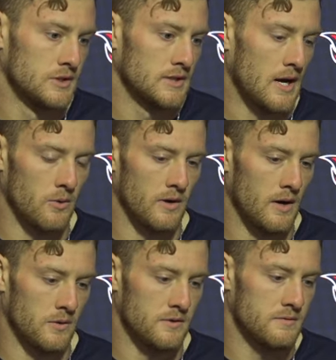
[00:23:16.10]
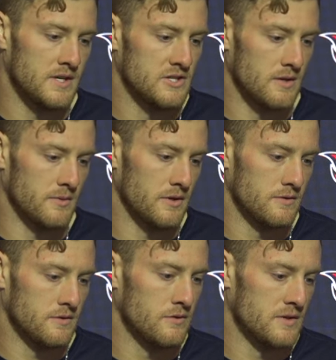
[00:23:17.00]
how we're how we're teaching them to,
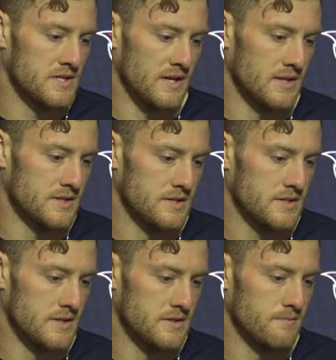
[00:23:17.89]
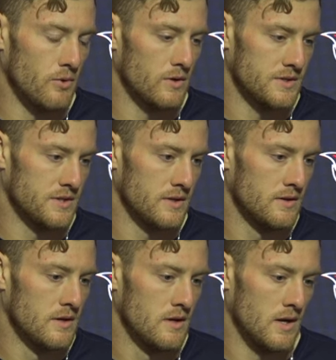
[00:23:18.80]
to do these things, it's it's important to
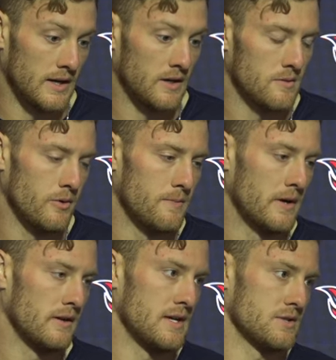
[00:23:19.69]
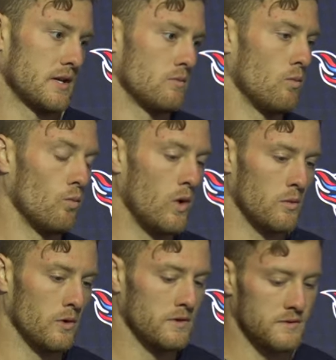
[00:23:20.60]
again compartmentalize like what
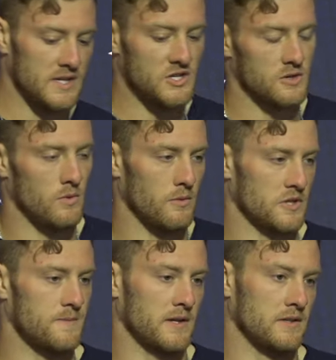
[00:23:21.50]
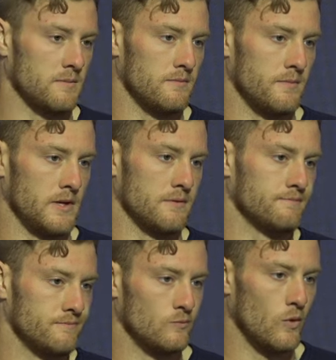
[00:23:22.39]
we're teaching, what we're expecting, but
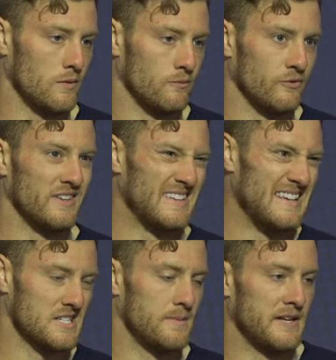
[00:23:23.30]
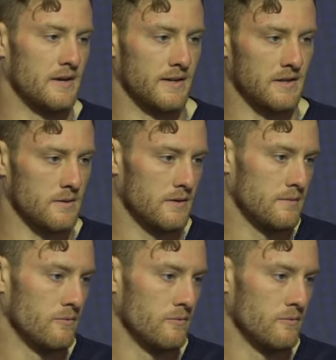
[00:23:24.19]
what needs to be done to get the